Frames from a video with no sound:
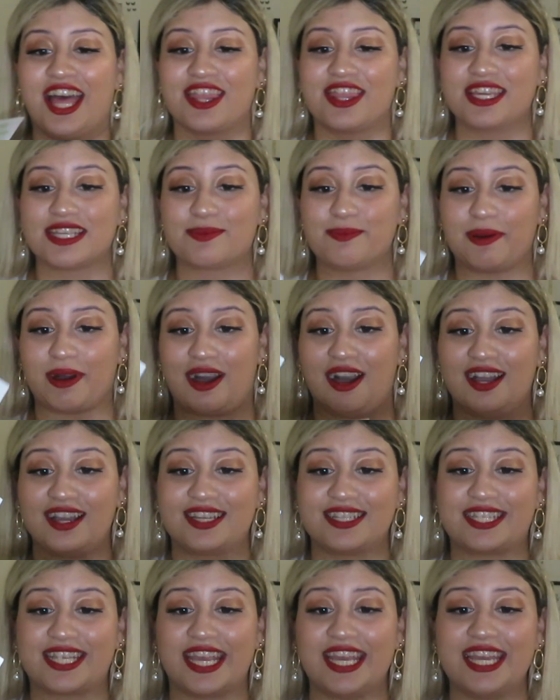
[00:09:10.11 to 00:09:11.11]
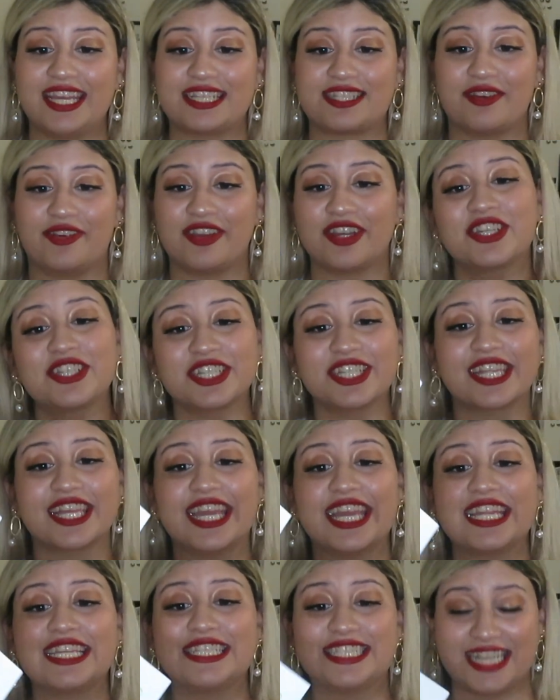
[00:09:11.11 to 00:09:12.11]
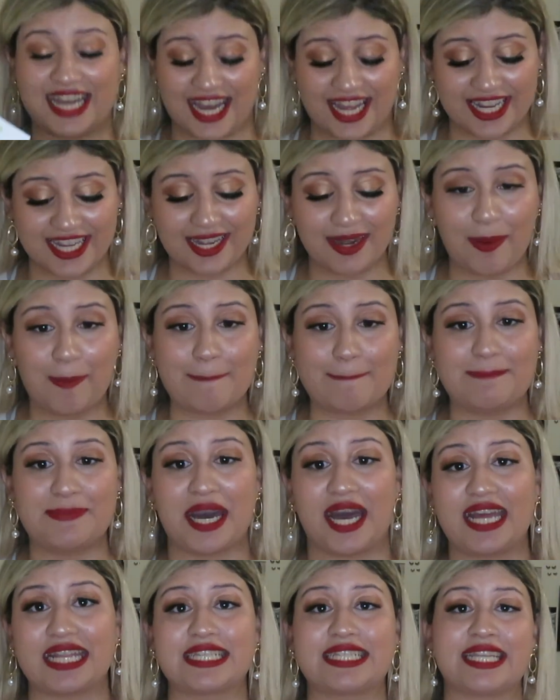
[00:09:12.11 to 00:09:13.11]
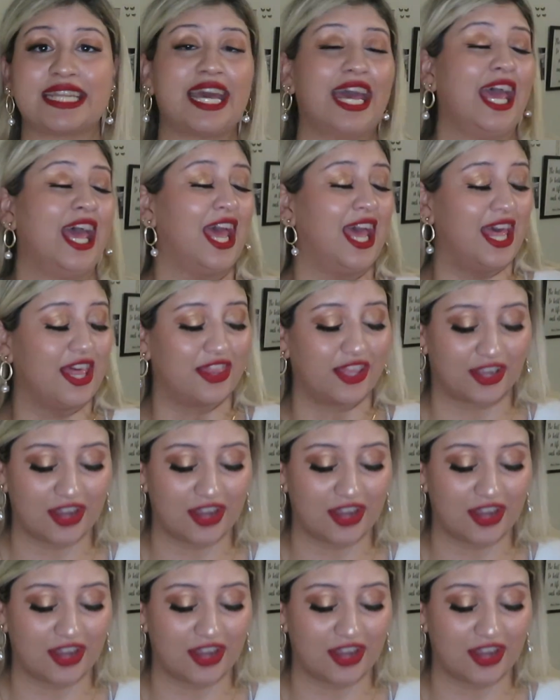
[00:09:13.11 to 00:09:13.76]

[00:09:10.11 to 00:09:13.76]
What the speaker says: This box is officially done, but the